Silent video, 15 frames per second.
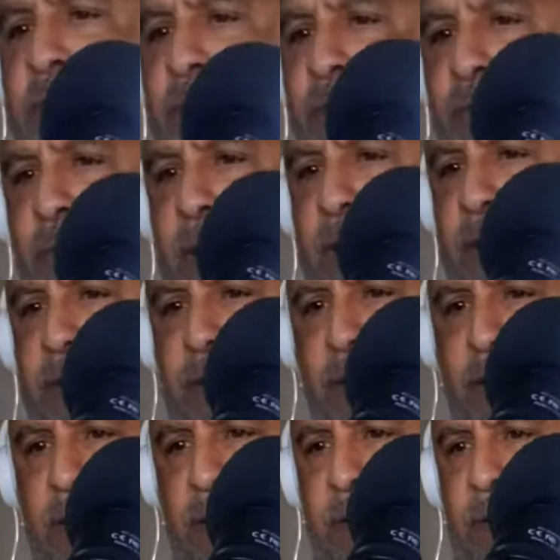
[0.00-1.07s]
or twice.
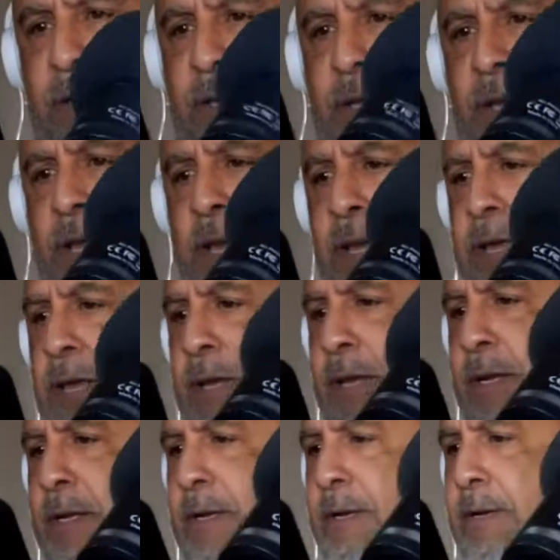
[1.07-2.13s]

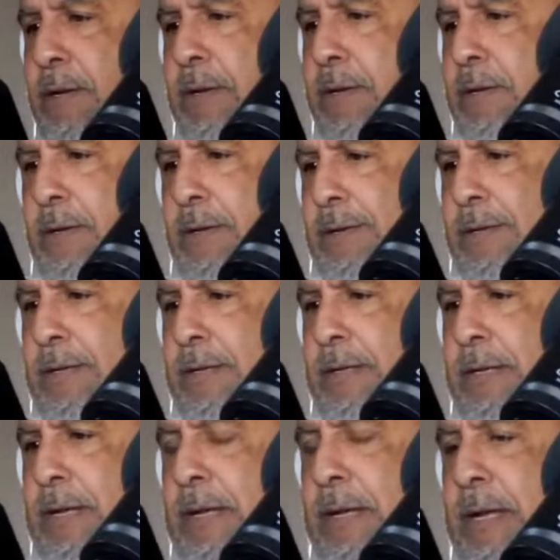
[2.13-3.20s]
And
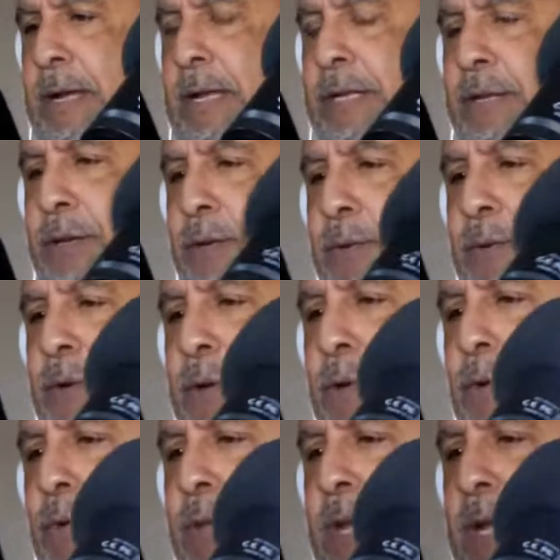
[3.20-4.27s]
I don't
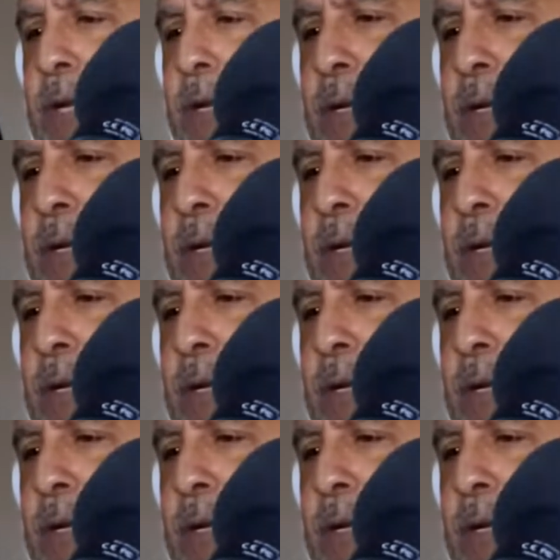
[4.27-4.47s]
know that